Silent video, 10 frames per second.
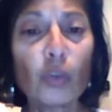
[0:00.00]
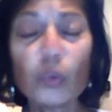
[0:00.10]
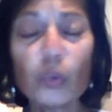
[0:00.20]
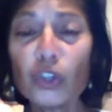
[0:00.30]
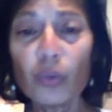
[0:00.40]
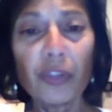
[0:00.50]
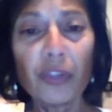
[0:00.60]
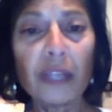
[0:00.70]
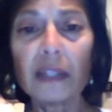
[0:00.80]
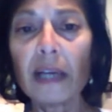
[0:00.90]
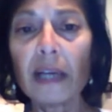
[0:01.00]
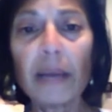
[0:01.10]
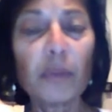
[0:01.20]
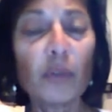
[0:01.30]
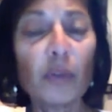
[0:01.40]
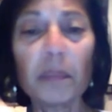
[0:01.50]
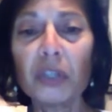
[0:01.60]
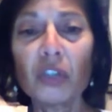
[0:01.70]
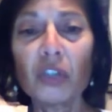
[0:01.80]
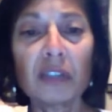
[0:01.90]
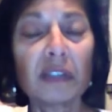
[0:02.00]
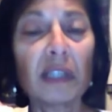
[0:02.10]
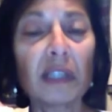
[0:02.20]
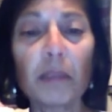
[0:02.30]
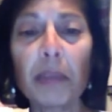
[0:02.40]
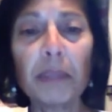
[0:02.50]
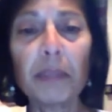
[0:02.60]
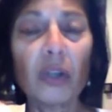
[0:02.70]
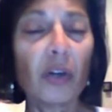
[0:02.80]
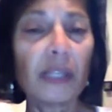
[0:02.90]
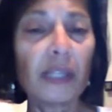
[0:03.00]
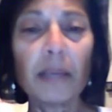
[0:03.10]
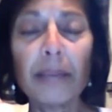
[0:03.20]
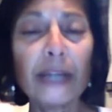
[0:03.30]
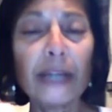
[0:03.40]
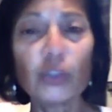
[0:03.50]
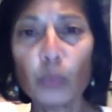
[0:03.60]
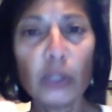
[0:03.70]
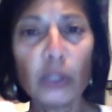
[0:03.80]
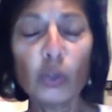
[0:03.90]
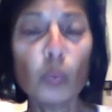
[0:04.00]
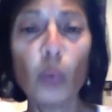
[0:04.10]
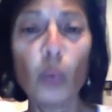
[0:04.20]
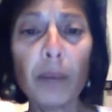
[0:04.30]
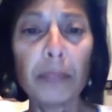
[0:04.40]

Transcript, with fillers: don't you think that I'm going to be just a little puppy dog and come back to you when you want